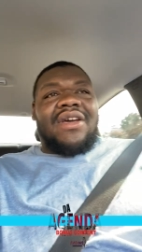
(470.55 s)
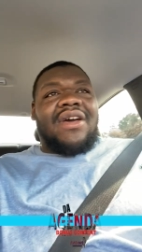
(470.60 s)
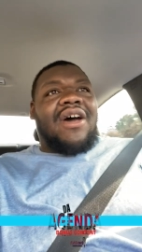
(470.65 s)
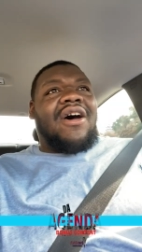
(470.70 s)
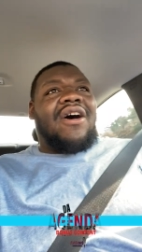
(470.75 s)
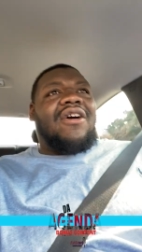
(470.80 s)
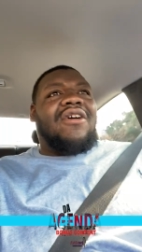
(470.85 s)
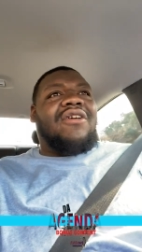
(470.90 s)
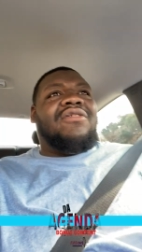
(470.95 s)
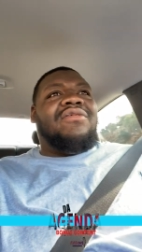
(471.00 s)

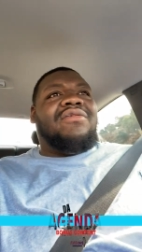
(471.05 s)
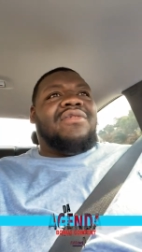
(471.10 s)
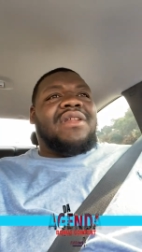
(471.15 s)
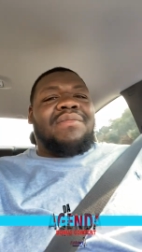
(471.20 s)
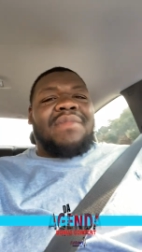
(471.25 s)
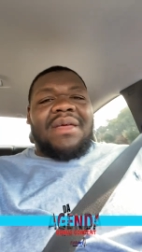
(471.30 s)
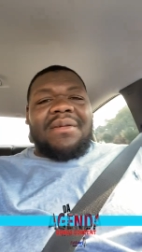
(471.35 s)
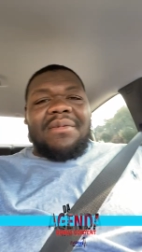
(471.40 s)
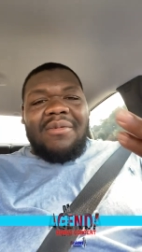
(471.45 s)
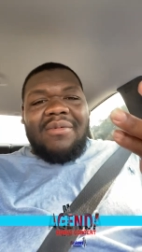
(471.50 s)
Oh, the
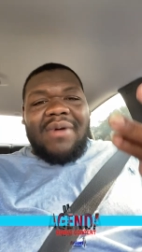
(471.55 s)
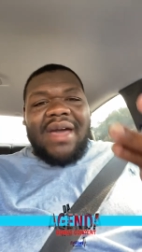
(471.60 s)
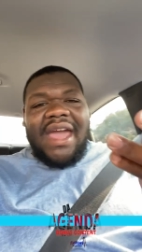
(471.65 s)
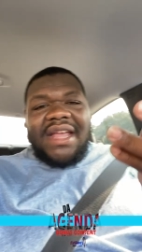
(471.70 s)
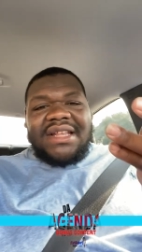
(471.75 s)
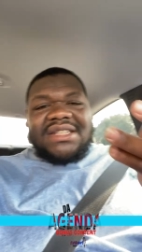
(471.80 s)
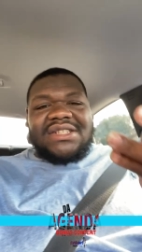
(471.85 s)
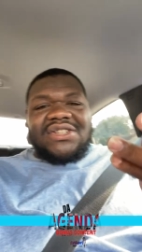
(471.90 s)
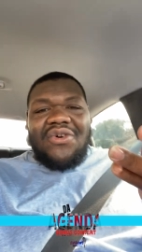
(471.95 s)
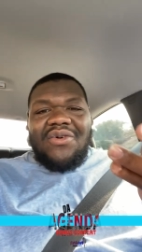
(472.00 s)
minimum
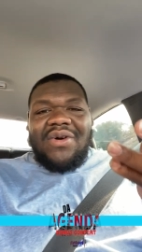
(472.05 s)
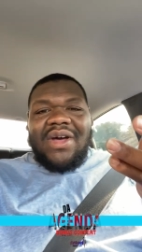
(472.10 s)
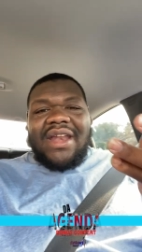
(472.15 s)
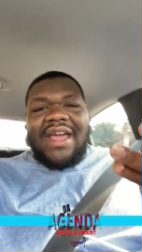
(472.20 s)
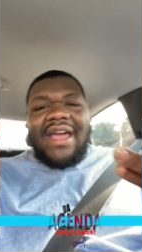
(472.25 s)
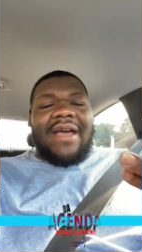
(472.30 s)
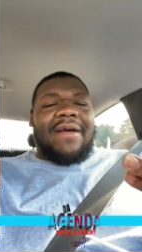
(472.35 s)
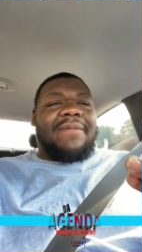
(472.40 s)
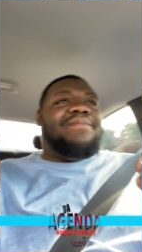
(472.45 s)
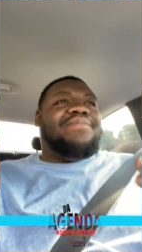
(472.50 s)
wage is going
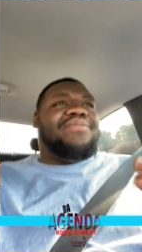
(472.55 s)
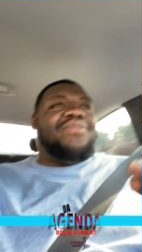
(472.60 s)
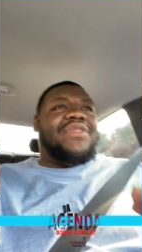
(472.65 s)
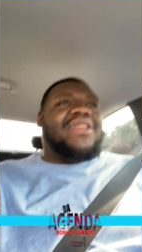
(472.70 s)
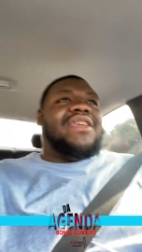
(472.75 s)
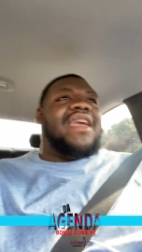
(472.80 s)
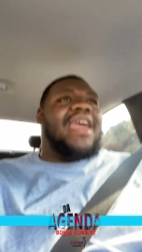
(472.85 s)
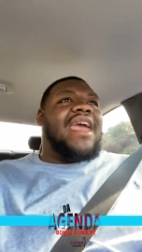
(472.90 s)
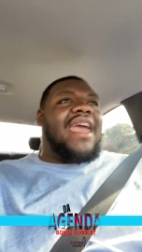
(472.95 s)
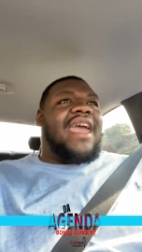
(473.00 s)
up.
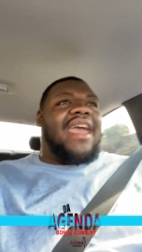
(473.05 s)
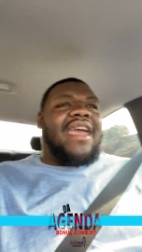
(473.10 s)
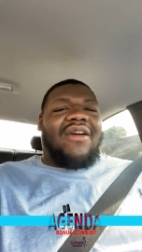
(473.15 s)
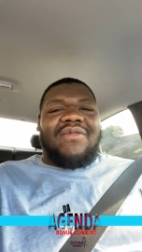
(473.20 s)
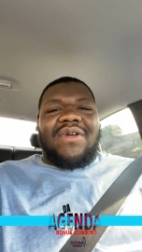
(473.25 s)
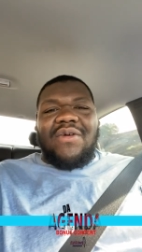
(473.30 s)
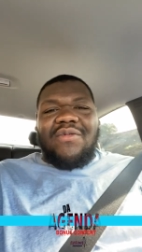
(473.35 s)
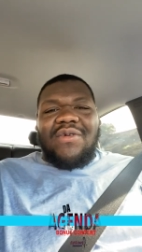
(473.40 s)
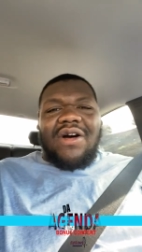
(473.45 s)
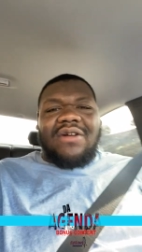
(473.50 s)
Yeah,
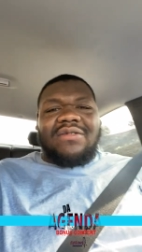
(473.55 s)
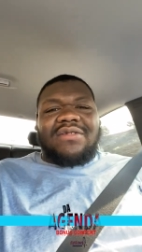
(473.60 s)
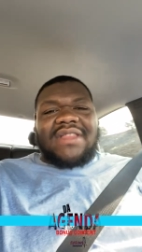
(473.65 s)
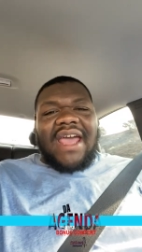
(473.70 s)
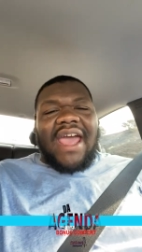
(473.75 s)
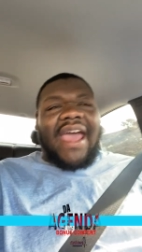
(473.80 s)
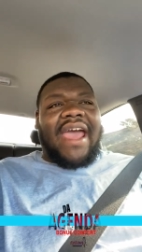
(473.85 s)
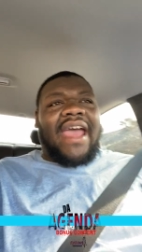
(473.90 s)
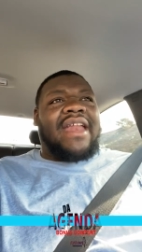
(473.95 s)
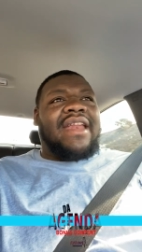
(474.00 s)
we want
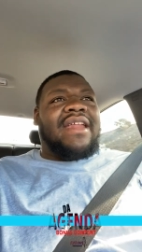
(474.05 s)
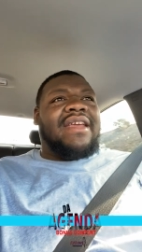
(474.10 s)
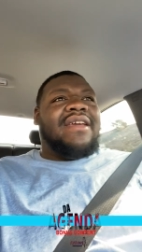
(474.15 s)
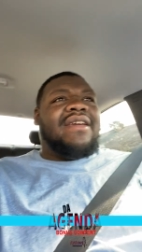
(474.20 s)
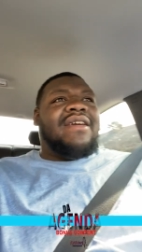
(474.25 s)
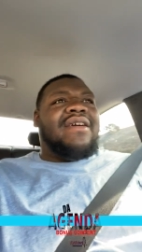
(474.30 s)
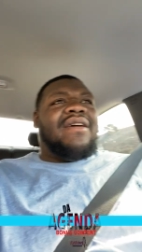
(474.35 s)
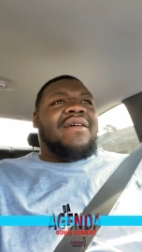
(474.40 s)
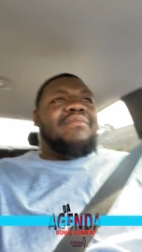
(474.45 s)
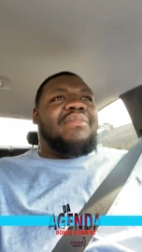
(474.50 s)
that,
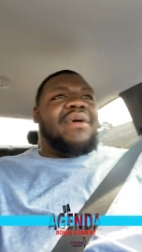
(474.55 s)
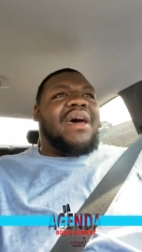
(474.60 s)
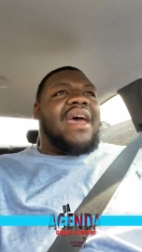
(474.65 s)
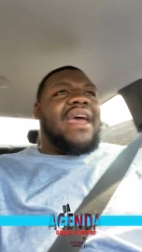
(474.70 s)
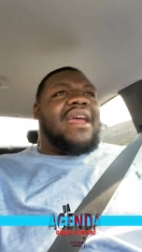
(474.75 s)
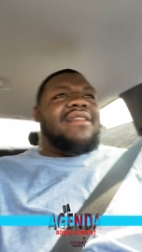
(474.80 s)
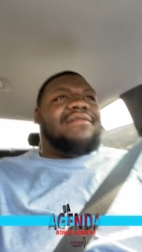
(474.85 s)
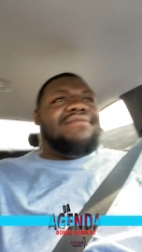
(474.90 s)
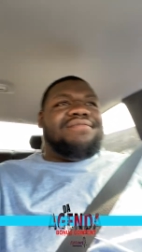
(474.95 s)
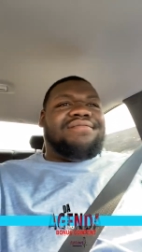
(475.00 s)

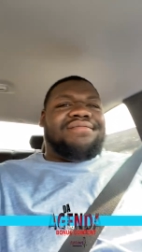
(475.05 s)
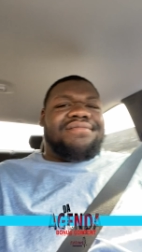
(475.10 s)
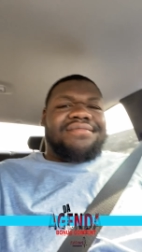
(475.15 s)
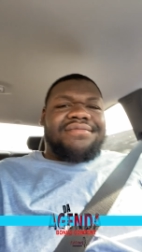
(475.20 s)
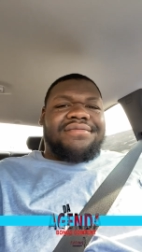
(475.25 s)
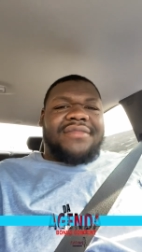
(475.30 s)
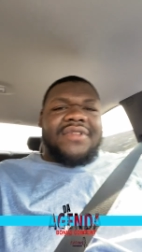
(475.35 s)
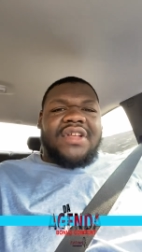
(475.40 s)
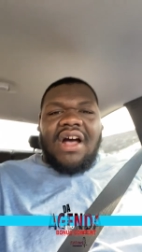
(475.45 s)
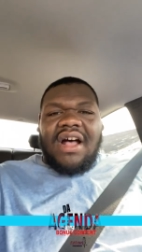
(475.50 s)
but
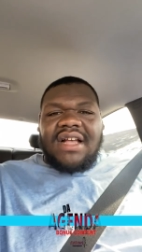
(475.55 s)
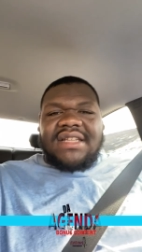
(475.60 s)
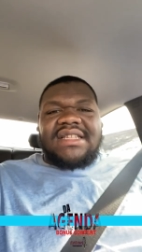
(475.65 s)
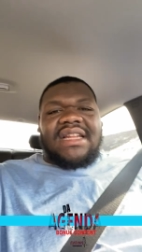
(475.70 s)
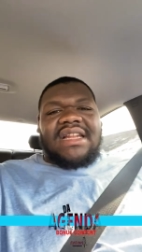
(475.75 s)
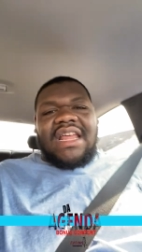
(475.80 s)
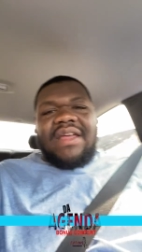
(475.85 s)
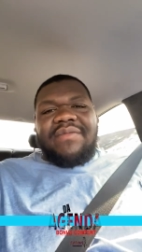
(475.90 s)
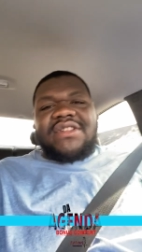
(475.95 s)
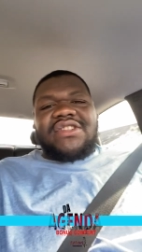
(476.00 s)
cost
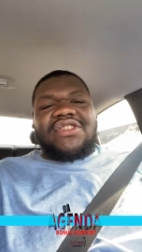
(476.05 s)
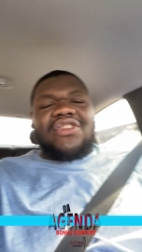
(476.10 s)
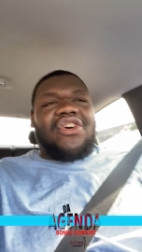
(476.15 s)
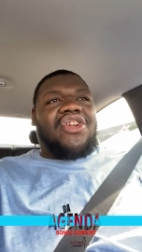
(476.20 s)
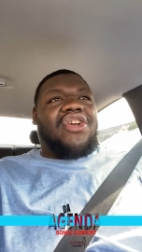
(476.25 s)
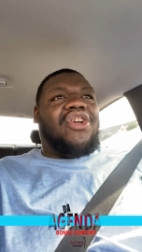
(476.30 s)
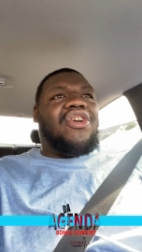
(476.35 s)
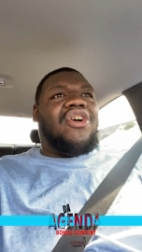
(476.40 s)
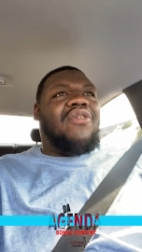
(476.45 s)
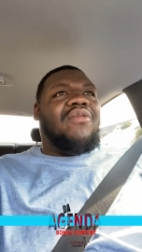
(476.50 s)
of living is
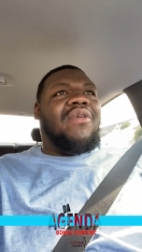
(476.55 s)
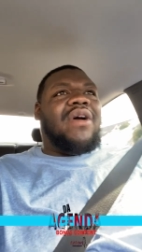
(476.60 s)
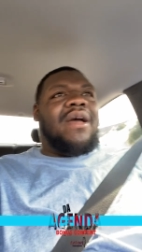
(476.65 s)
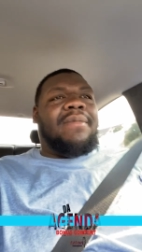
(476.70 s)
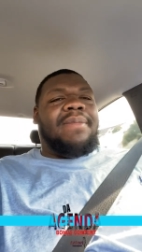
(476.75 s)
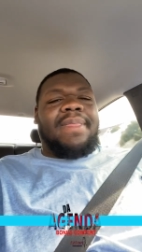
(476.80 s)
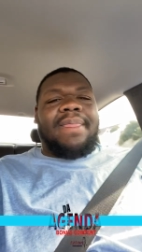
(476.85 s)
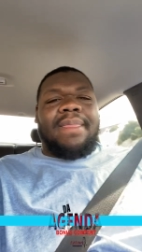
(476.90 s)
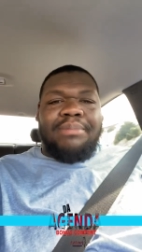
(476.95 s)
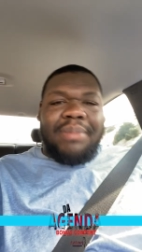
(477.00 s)
going to go
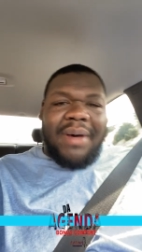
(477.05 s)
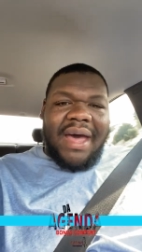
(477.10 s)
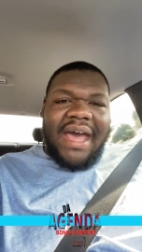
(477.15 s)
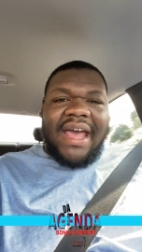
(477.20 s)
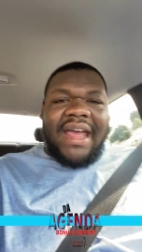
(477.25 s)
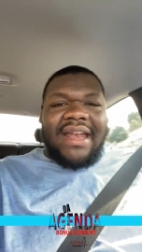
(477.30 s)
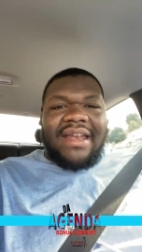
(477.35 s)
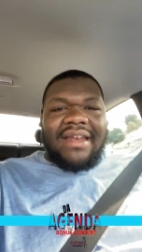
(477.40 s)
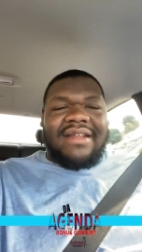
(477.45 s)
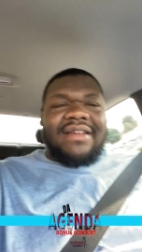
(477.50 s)
up.
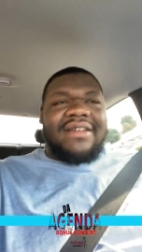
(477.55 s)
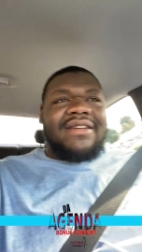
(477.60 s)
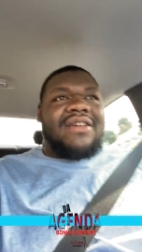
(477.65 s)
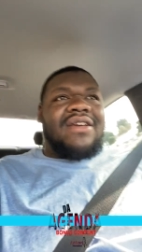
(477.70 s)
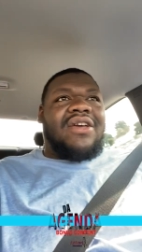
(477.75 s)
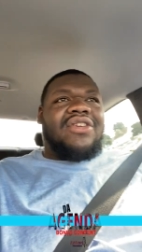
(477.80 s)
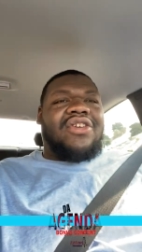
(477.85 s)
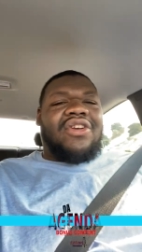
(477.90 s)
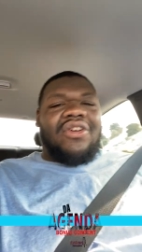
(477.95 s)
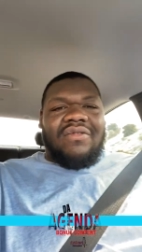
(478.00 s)
But
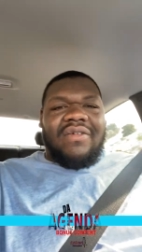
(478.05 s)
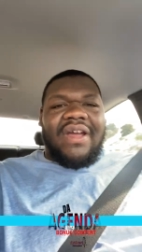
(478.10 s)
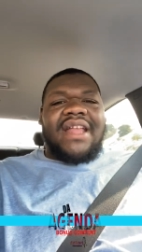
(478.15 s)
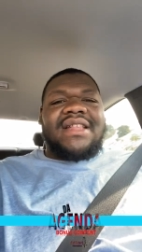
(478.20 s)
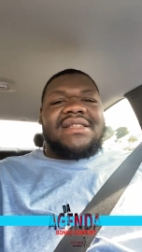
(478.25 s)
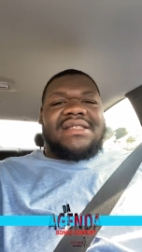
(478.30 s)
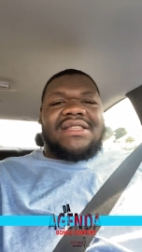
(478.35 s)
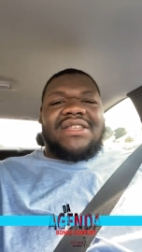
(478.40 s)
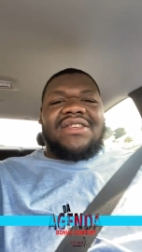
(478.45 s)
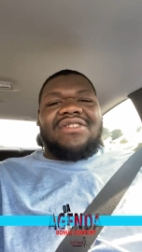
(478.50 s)
your
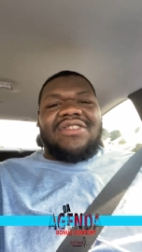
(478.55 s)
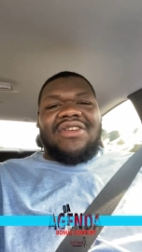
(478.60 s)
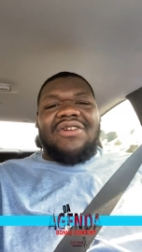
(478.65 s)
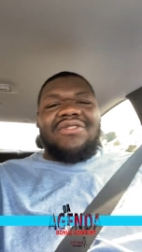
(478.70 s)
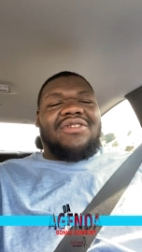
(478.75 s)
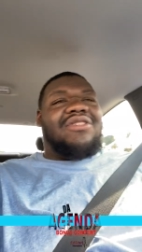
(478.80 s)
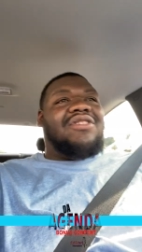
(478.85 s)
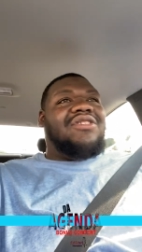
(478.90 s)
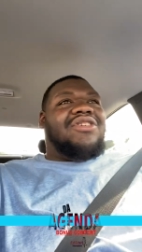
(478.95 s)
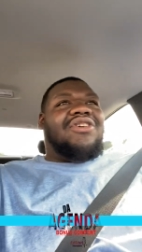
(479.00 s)
rent's
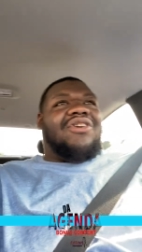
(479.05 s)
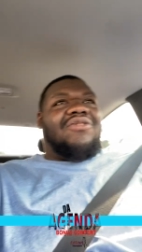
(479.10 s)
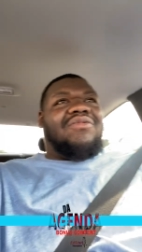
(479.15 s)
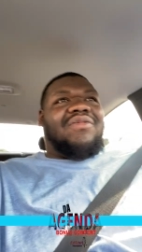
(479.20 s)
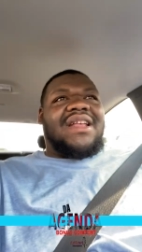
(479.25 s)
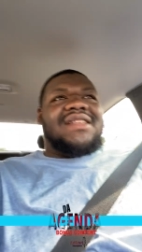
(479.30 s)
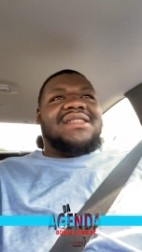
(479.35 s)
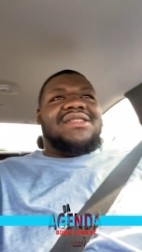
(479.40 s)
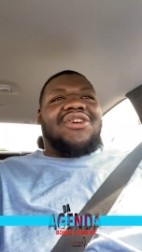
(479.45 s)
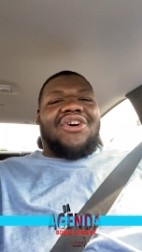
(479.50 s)

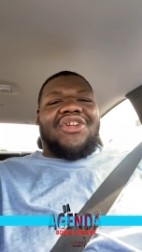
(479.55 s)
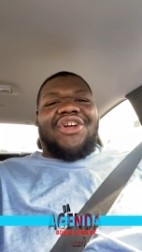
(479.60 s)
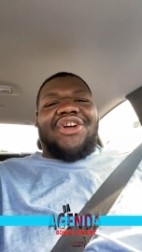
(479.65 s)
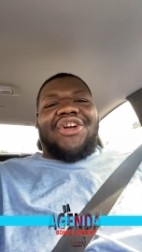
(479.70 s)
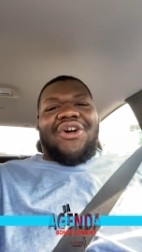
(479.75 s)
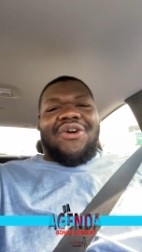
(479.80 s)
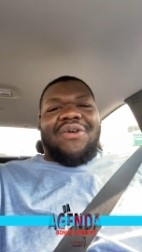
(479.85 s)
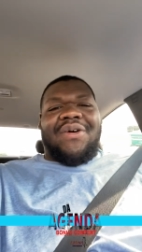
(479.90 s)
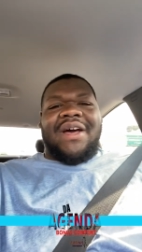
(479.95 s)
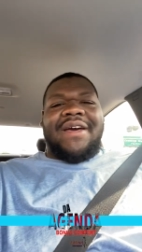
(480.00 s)
going to
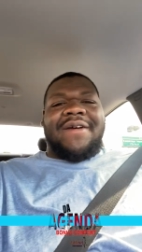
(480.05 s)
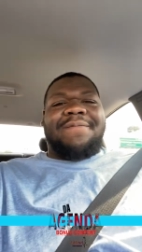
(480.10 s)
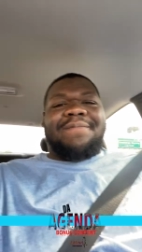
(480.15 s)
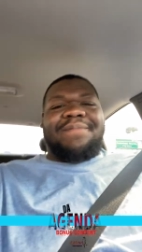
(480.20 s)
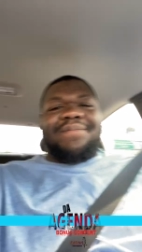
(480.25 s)
go up.